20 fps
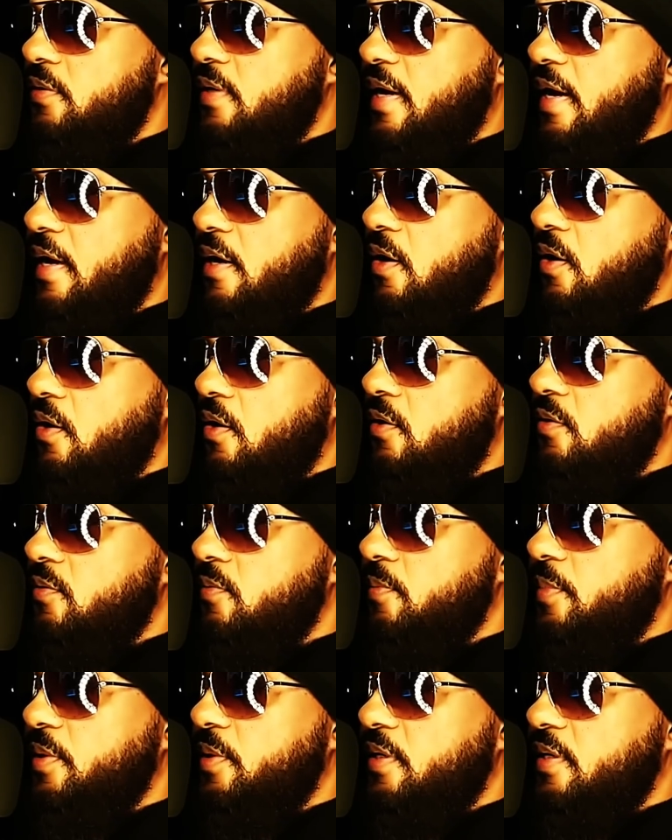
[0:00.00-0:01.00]
not all,
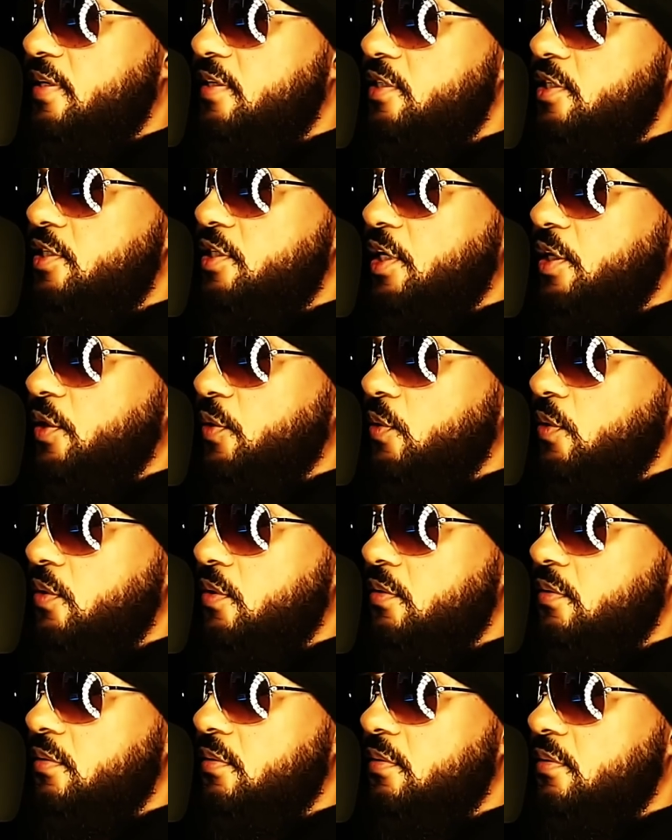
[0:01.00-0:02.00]
but in
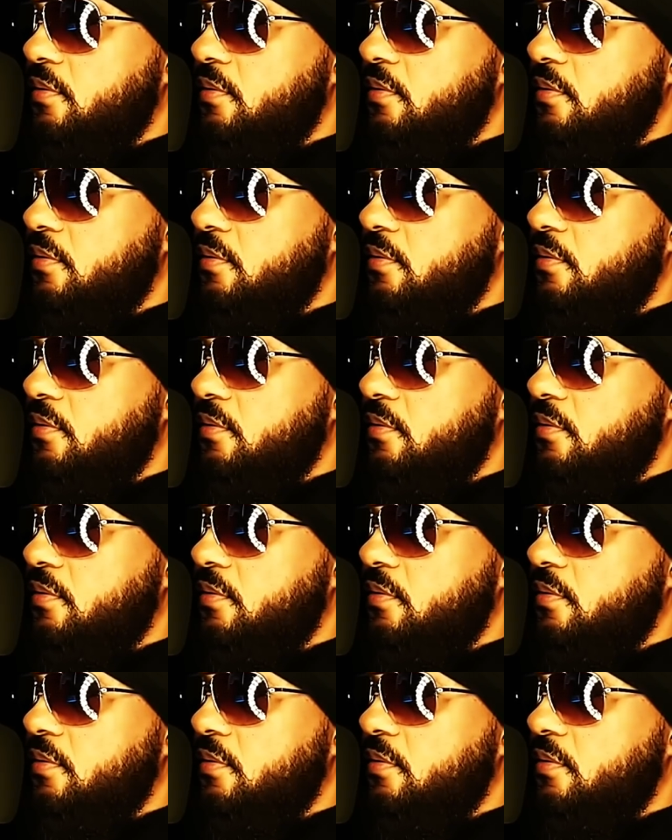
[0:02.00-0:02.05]
general,